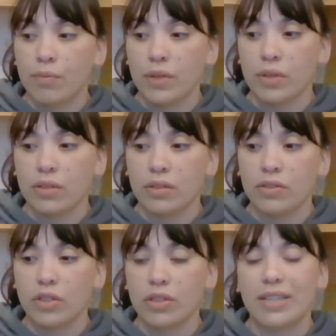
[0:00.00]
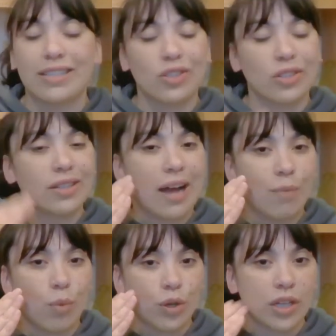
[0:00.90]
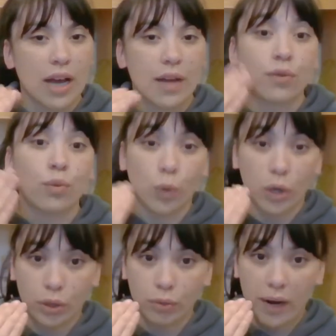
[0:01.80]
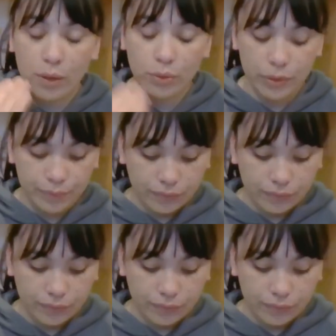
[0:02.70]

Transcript: It's just a lot more to kind of work around.